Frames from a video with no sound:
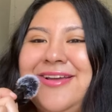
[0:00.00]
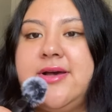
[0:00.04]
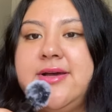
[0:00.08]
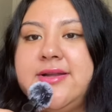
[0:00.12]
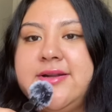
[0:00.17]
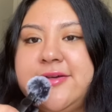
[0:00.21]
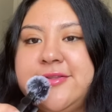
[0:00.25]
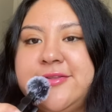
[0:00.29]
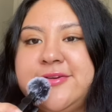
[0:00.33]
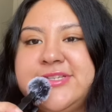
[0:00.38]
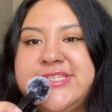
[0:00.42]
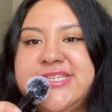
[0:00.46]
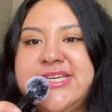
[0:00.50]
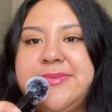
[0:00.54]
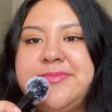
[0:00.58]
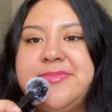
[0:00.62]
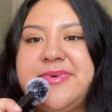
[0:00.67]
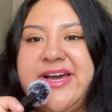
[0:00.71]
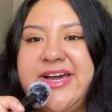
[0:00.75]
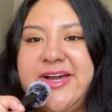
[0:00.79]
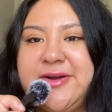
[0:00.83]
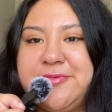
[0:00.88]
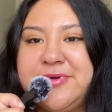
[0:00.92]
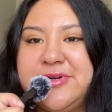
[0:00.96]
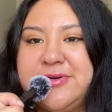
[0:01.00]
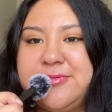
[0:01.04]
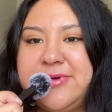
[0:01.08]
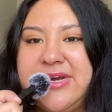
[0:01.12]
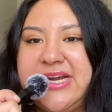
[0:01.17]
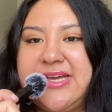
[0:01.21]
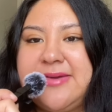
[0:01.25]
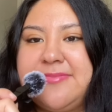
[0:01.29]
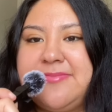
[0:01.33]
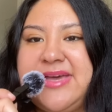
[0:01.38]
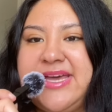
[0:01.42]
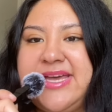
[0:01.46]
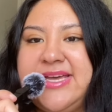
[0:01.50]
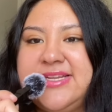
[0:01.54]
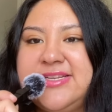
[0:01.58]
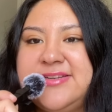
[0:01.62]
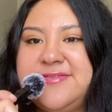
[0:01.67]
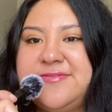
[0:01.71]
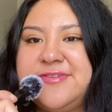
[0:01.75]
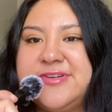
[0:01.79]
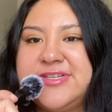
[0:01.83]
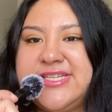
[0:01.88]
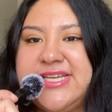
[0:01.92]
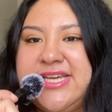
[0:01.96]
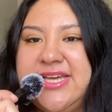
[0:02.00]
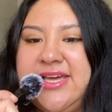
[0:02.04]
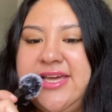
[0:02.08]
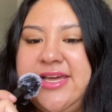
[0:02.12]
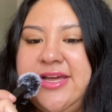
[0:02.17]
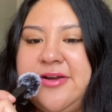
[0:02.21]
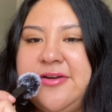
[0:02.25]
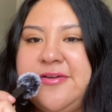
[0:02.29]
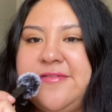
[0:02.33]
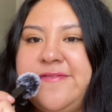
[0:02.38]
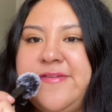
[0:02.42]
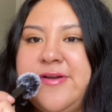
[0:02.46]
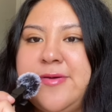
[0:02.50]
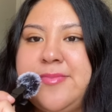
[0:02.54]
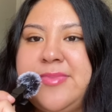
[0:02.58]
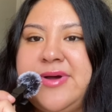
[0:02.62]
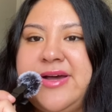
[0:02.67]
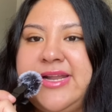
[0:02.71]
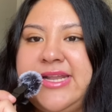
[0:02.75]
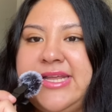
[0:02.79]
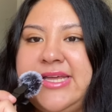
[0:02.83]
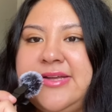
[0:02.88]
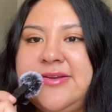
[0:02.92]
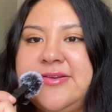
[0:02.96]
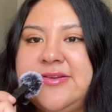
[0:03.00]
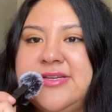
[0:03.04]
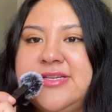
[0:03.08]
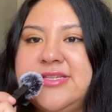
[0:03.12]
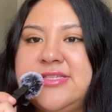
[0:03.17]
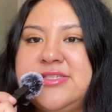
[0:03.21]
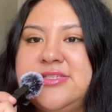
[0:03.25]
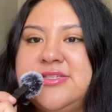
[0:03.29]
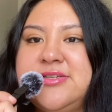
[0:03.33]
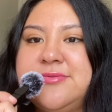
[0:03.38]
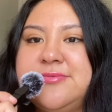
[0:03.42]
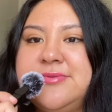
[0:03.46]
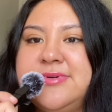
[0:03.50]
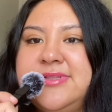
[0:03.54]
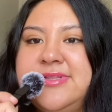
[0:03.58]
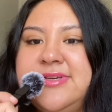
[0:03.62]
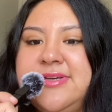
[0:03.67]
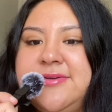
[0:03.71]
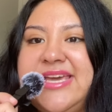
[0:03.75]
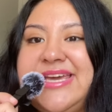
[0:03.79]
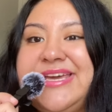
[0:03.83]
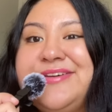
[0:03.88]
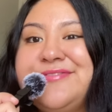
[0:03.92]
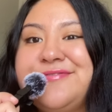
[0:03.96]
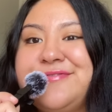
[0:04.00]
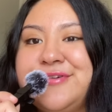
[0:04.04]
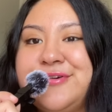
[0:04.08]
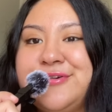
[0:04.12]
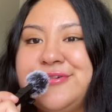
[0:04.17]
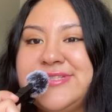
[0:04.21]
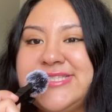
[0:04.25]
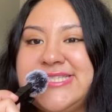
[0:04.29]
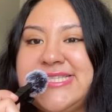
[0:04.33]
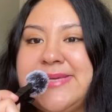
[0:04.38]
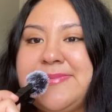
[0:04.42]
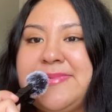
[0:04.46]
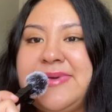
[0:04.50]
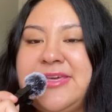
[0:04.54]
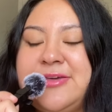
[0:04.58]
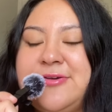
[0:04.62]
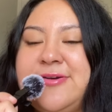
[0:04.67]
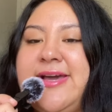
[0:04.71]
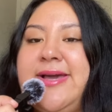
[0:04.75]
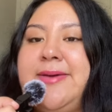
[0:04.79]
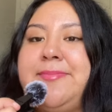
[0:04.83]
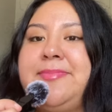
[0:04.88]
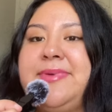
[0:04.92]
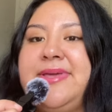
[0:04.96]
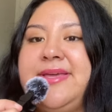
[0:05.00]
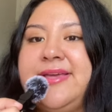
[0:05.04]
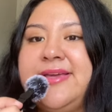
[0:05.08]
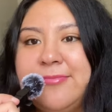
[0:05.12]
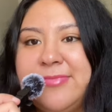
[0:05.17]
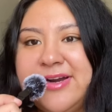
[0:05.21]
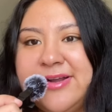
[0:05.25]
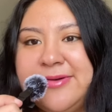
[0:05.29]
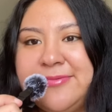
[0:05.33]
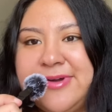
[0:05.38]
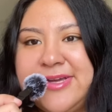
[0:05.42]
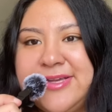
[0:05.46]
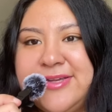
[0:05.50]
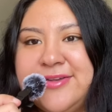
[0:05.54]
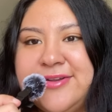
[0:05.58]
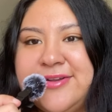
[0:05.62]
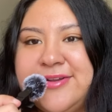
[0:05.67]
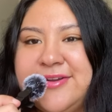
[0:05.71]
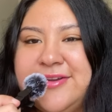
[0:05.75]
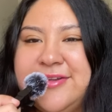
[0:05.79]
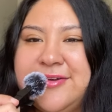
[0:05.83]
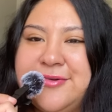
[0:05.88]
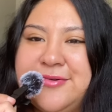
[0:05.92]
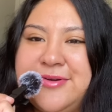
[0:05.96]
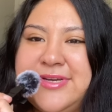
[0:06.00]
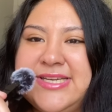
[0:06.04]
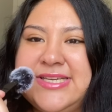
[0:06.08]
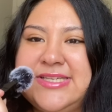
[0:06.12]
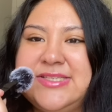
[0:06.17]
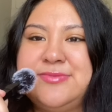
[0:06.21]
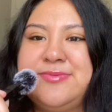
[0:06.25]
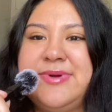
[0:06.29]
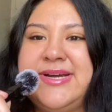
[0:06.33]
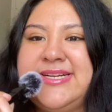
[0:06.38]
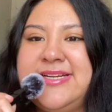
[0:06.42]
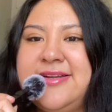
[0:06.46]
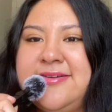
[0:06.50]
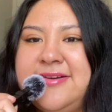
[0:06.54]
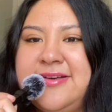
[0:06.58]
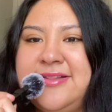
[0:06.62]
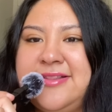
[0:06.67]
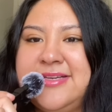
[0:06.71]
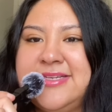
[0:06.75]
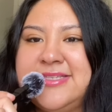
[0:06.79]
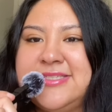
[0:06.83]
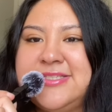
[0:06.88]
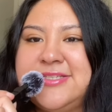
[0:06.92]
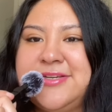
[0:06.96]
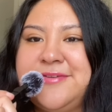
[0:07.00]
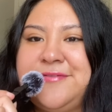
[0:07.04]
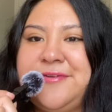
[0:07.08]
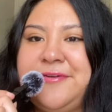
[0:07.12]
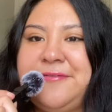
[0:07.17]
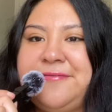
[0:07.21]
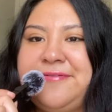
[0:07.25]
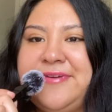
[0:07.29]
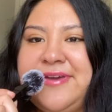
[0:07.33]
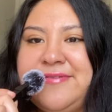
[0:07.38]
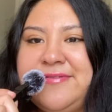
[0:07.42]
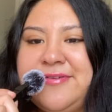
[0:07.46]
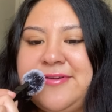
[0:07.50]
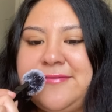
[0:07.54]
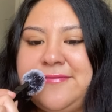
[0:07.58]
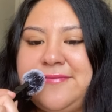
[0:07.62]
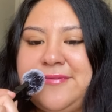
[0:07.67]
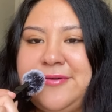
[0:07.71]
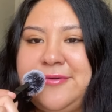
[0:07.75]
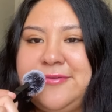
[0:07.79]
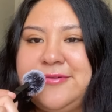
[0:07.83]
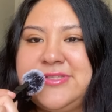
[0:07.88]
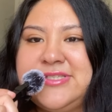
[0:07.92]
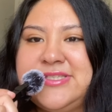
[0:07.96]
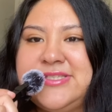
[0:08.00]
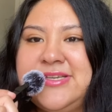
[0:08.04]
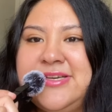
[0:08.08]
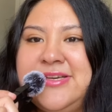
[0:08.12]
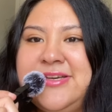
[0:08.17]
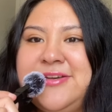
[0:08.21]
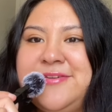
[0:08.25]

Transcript: Another tip I would recommend for taking care of your body is to really eat foods that make you happy. What I want you to do is write down a list of your favorite foods,